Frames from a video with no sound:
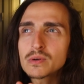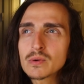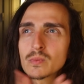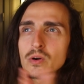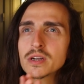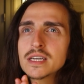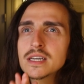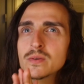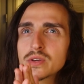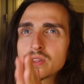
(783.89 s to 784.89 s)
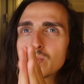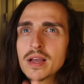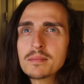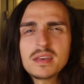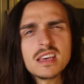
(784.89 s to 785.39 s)
or working with the
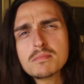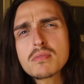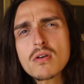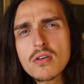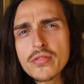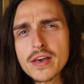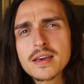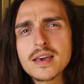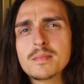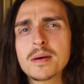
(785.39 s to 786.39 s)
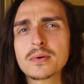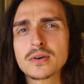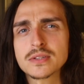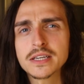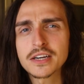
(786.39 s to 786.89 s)
right people that came up
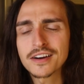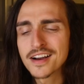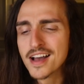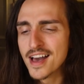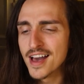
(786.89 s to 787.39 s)
earlier